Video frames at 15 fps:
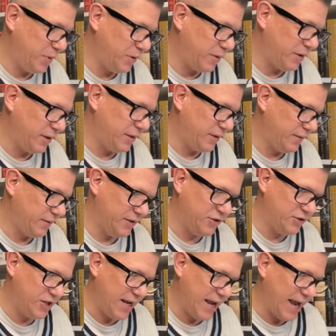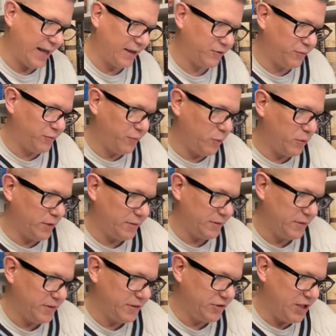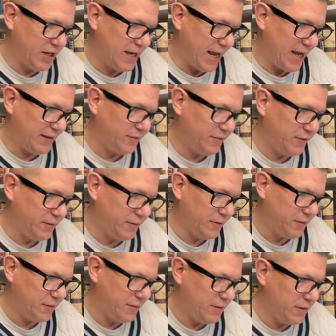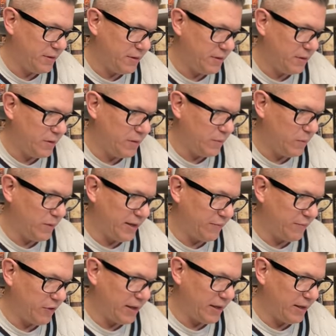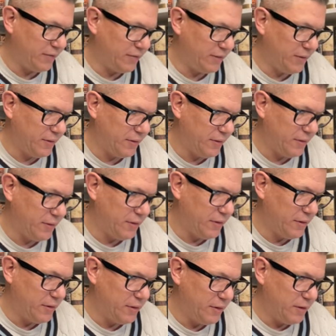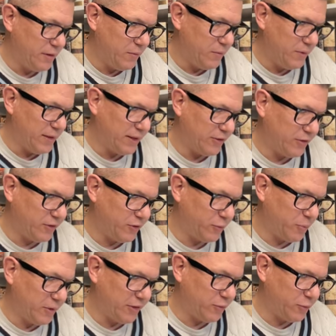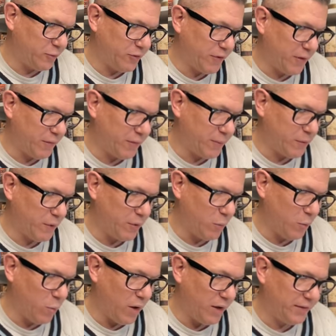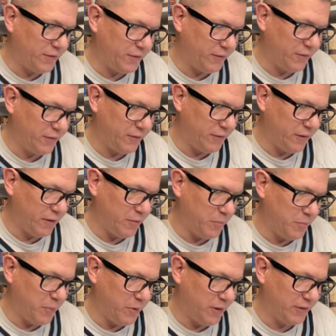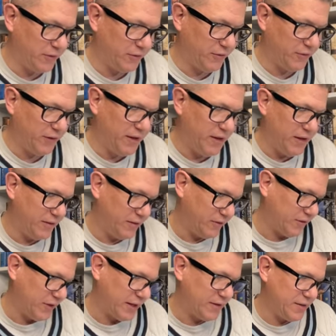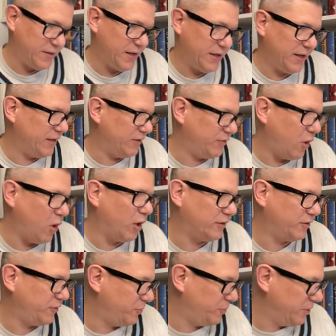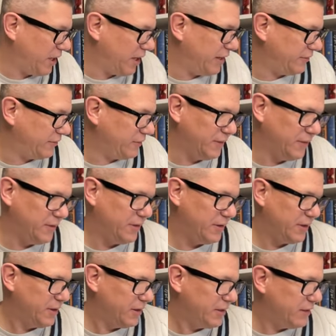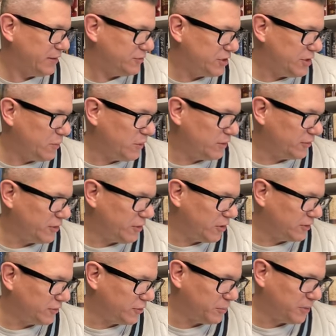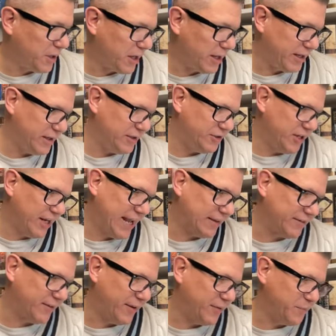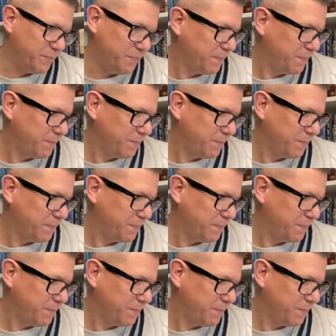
book that she asks for, she gets. Whatever it is. We let her express herself through her wants on books. The second thing is art supplies. She wants an art supply, she gets it.